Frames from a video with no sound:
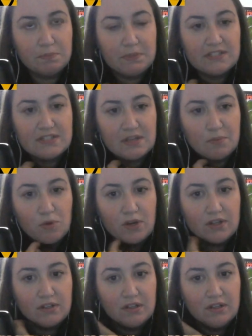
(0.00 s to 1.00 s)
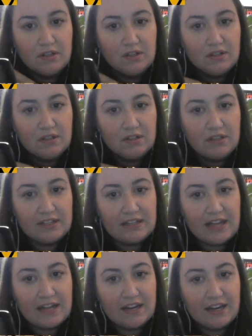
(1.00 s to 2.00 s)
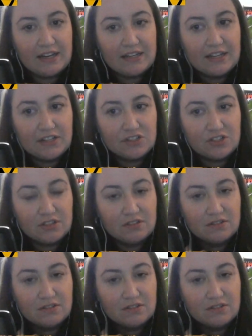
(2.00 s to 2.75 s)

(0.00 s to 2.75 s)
be someone and that ideation.